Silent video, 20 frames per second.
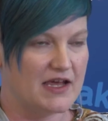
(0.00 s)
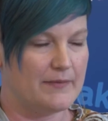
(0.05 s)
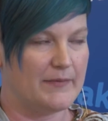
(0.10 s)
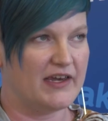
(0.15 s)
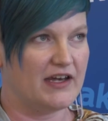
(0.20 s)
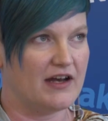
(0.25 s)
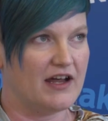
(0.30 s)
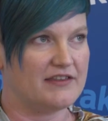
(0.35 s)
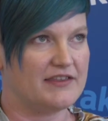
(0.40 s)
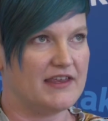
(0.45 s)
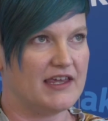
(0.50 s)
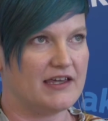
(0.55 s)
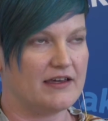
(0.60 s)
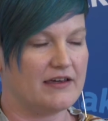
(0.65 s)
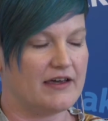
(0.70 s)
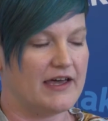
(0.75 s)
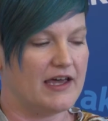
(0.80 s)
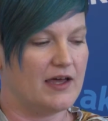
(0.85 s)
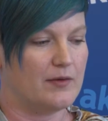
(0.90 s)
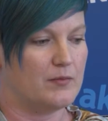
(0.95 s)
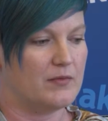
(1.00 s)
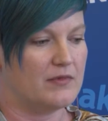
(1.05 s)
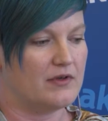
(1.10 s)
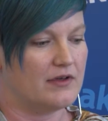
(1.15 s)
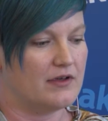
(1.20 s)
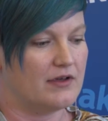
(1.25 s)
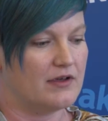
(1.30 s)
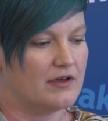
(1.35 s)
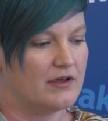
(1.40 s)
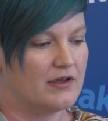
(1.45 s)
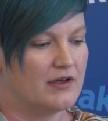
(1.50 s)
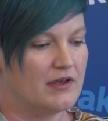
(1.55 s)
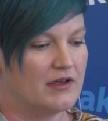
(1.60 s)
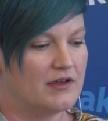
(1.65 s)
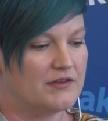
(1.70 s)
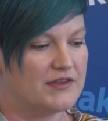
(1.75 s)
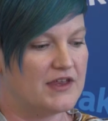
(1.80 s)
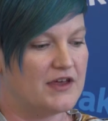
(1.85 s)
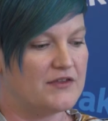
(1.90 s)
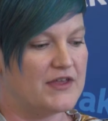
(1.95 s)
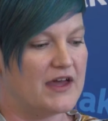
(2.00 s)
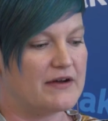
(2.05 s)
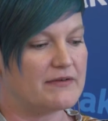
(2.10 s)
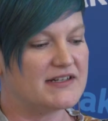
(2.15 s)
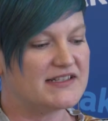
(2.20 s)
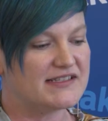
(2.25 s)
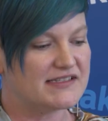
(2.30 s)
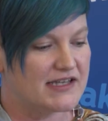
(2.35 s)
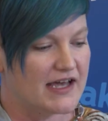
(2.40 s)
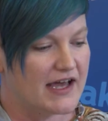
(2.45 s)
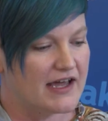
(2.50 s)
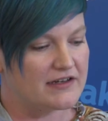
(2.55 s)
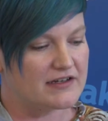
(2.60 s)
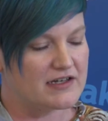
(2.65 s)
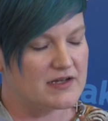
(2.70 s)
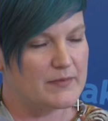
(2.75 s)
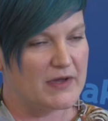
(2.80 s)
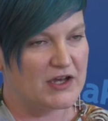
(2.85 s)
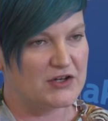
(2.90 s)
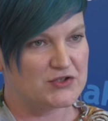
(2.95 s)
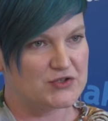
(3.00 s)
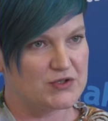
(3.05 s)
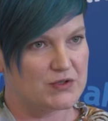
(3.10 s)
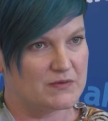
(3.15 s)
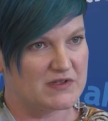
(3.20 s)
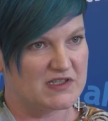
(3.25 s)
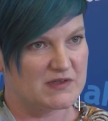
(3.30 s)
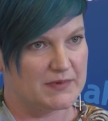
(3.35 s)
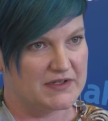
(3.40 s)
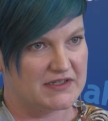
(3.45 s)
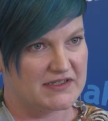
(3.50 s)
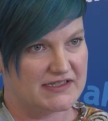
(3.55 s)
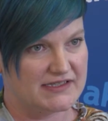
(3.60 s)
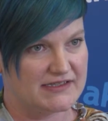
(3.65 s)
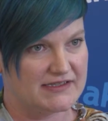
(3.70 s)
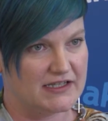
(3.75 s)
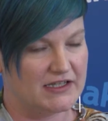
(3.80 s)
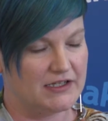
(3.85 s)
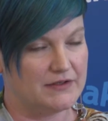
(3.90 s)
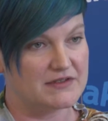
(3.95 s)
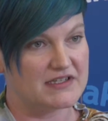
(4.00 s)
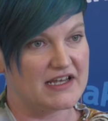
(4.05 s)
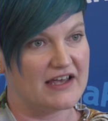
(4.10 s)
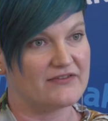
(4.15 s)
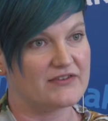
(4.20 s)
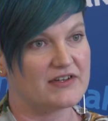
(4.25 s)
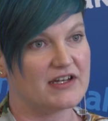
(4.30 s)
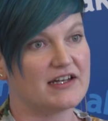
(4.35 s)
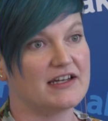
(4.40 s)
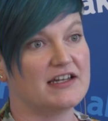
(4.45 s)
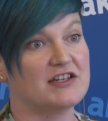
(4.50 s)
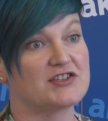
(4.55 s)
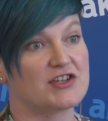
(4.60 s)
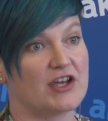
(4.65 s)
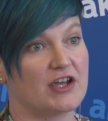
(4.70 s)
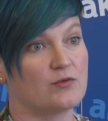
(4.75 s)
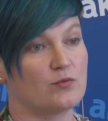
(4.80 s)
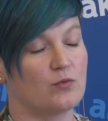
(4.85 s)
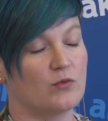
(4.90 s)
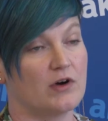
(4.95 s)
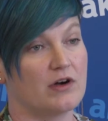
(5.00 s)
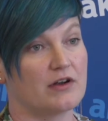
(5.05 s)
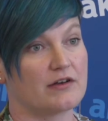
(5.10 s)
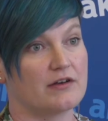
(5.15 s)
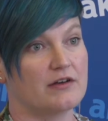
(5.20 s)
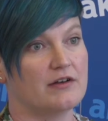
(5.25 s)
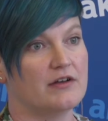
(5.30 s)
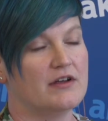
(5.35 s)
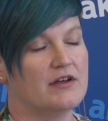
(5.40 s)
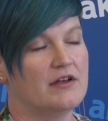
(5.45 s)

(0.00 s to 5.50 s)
I mean, I think there are certain emotional responses that you definitely don't want.